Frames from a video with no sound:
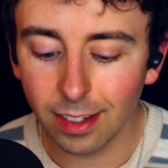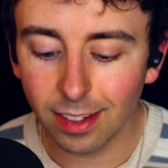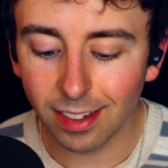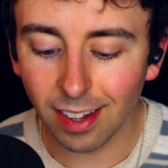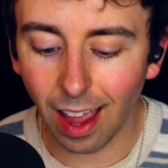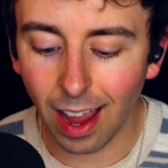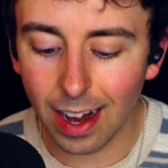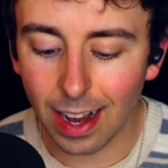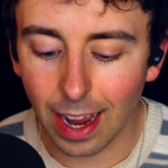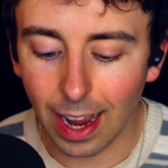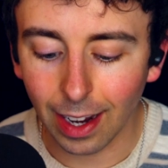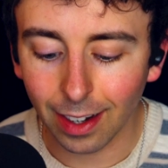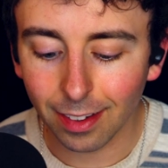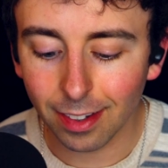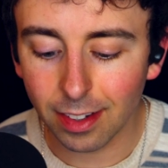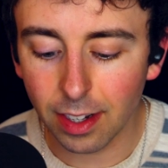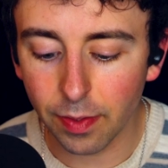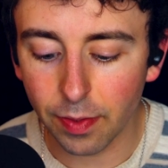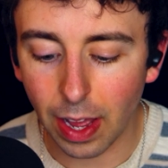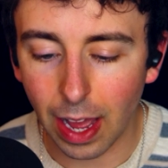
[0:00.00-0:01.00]
Sine x
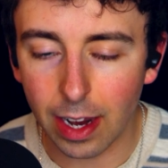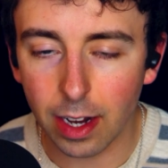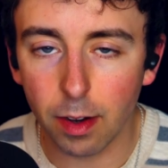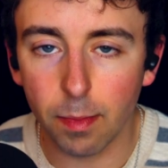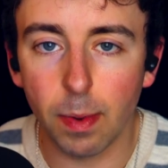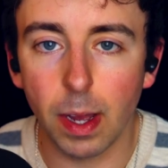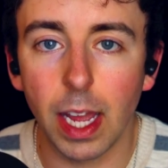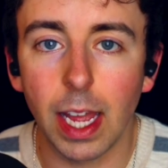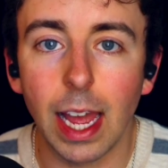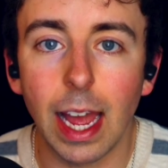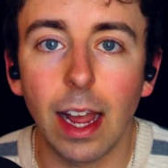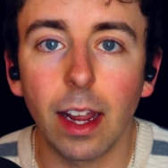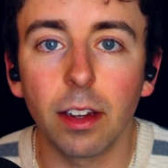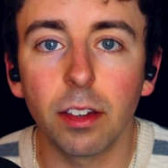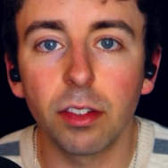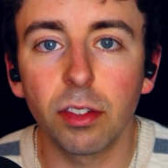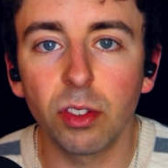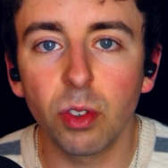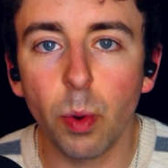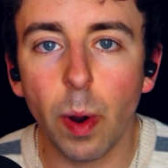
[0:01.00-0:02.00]
divided by
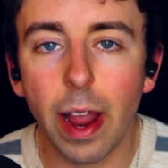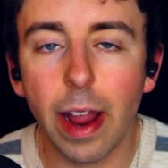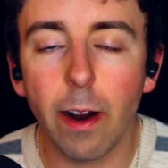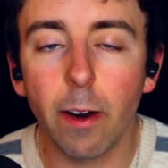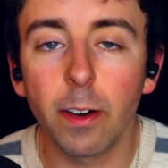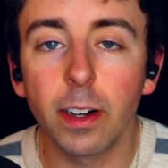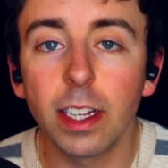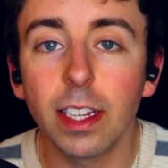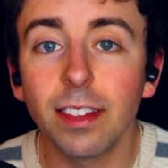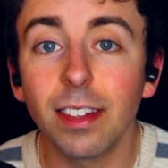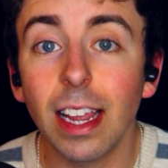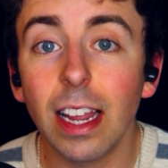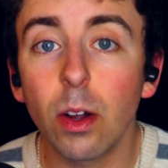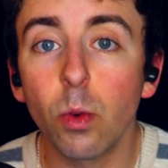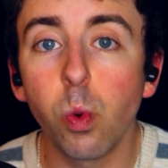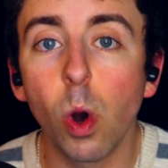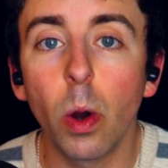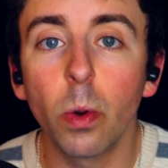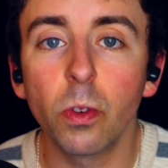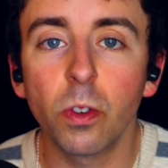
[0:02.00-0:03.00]
x squared is a
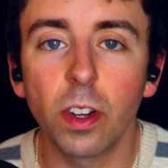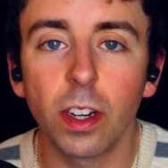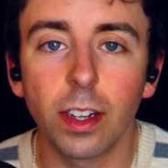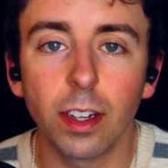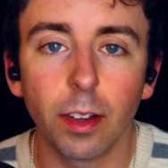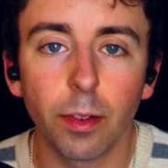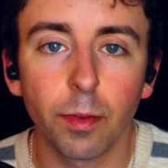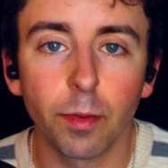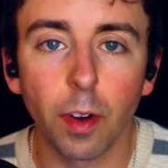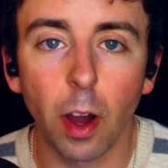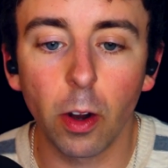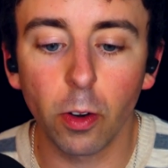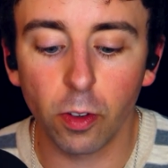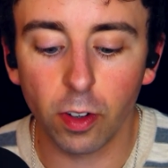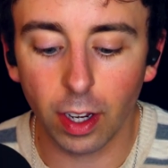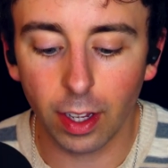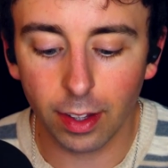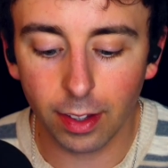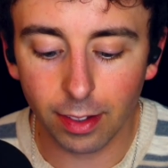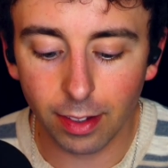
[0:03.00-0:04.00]
quotient of
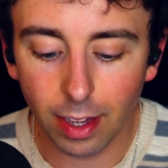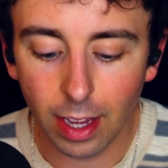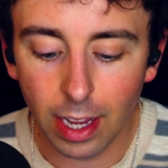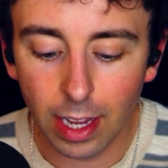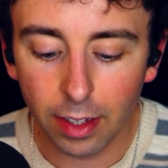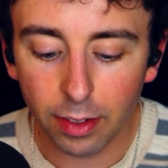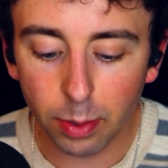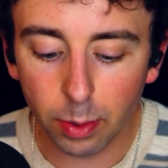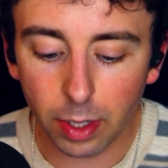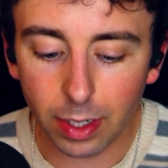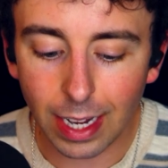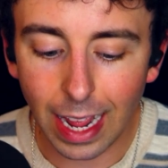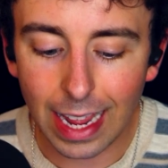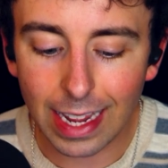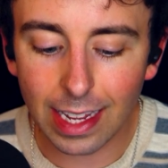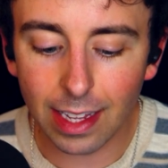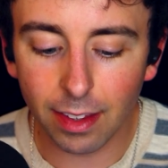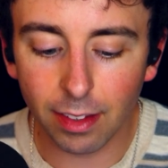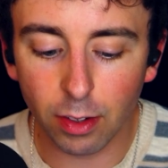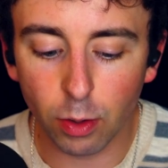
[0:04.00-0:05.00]
functions, so to
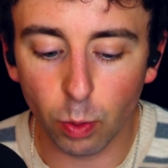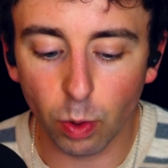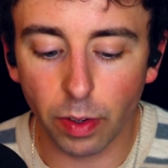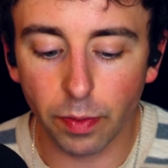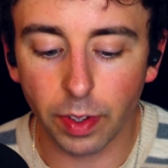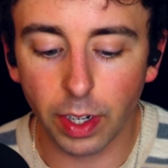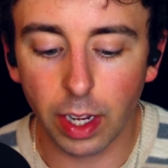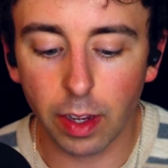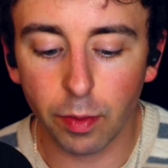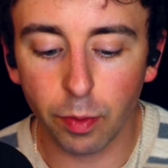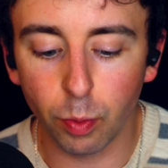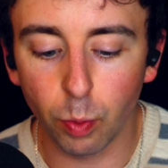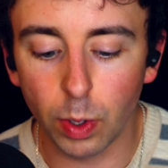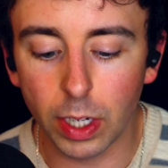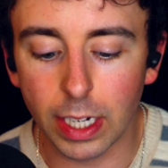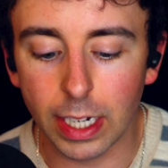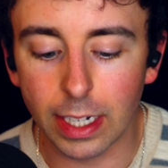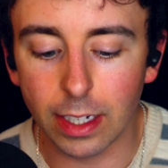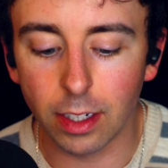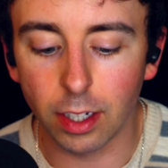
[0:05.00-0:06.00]
take its derivative, we
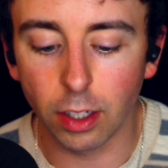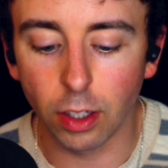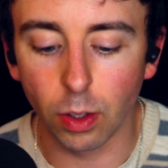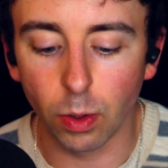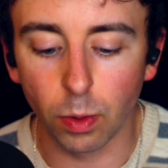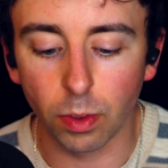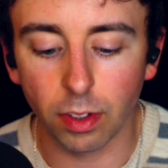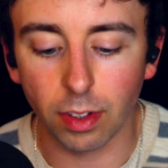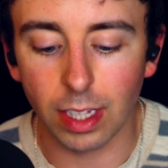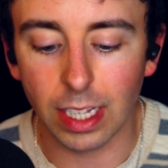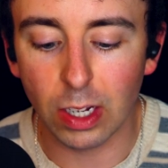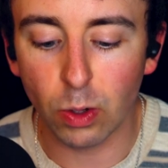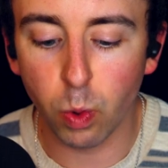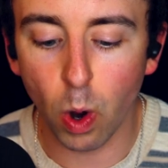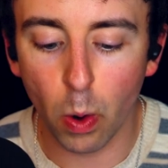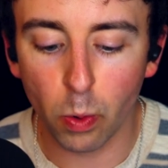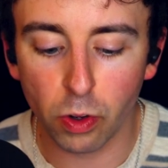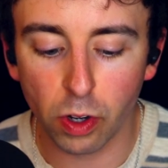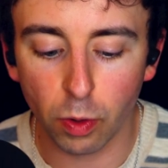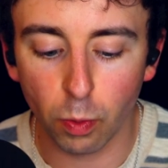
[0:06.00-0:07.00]
need to use the
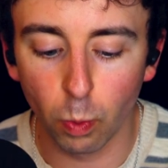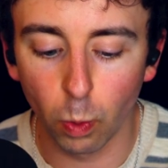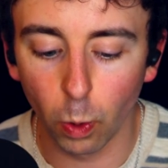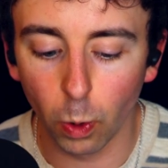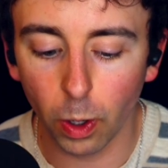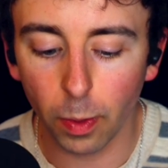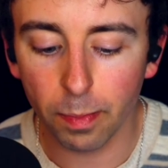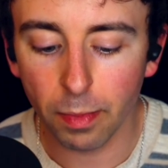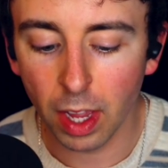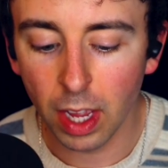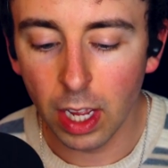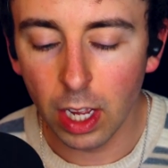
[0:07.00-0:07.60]
quotient rule,